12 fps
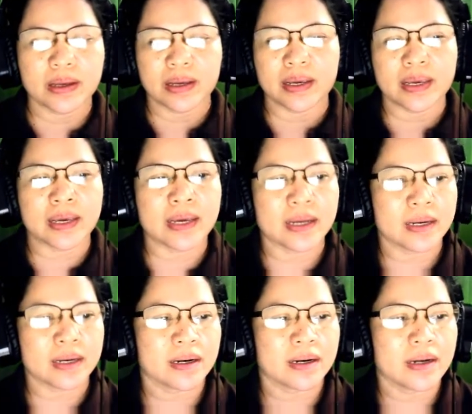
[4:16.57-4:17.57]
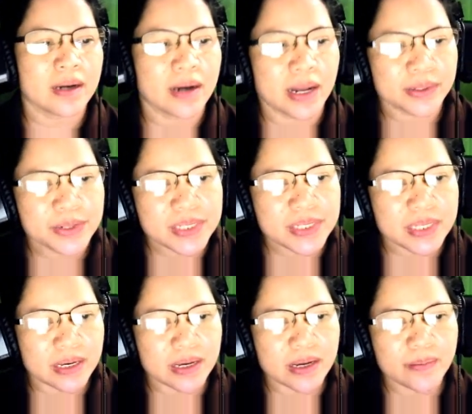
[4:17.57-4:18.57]
And letter
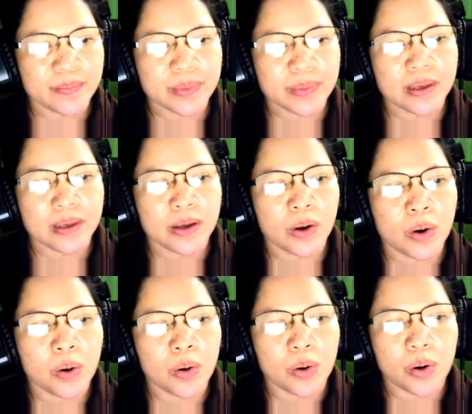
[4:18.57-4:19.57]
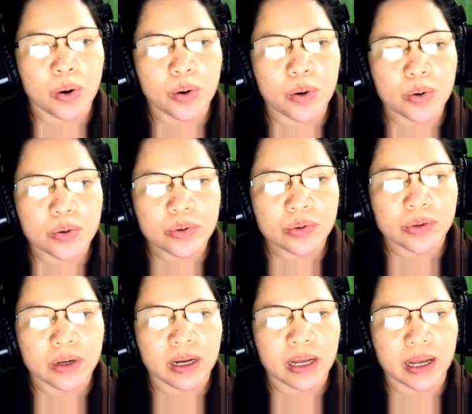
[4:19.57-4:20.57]
C, O
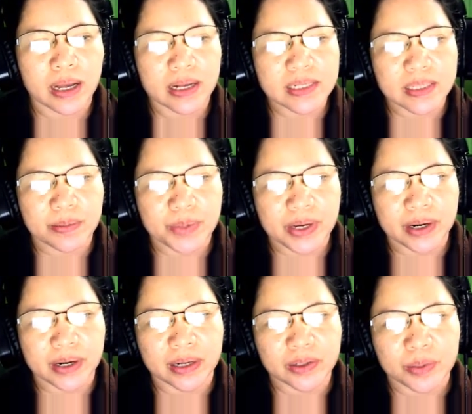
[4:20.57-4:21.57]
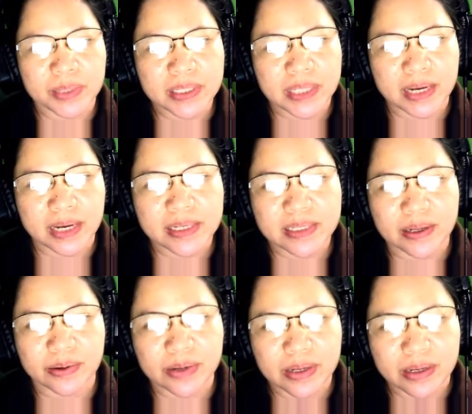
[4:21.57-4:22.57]
has a bigger atomic size than
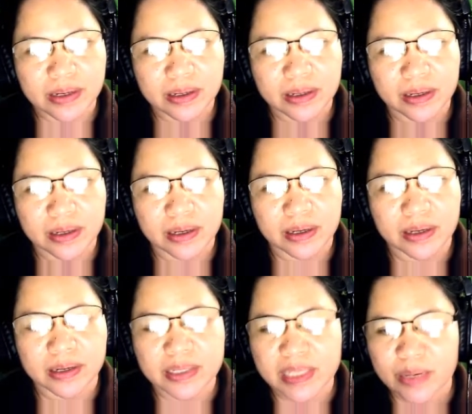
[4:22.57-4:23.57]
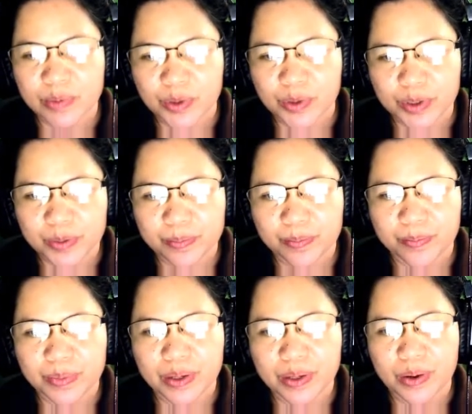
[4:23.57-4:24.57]
E. In the same group,
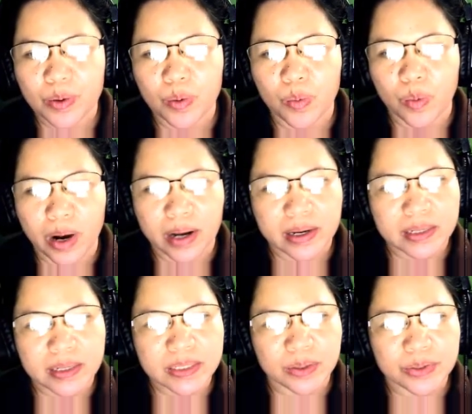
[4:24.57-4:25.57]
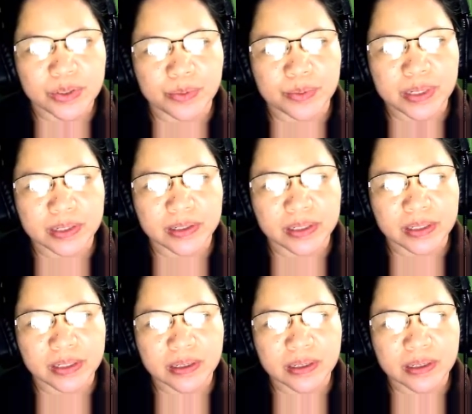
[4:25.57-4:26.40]
Y is also bigger